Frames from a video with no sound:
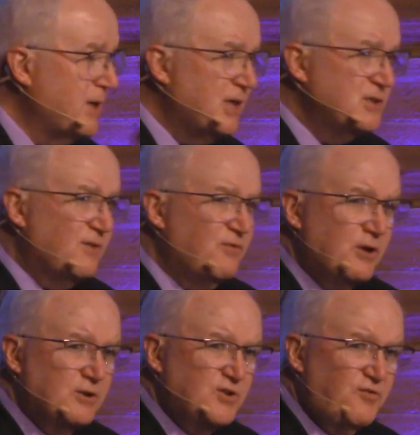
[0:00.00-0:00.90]
Because if
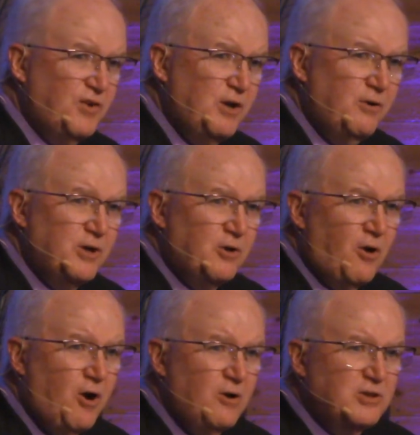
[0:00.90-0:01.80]
there is fear in your
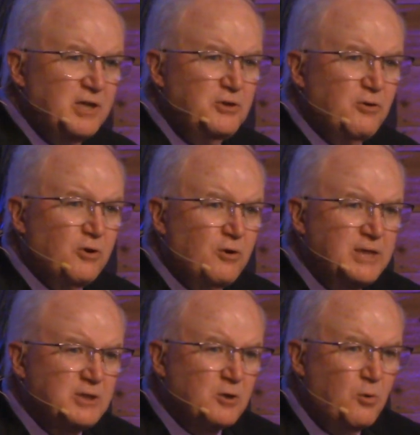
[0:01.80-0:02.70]
heart, then you are
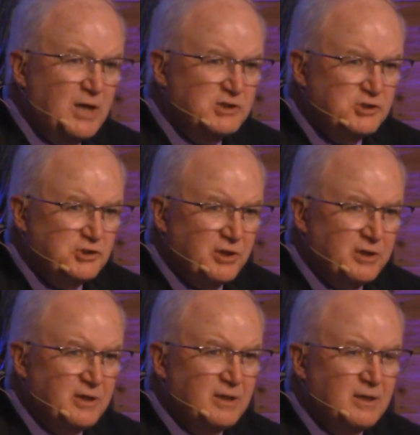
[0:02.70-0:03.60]
going to question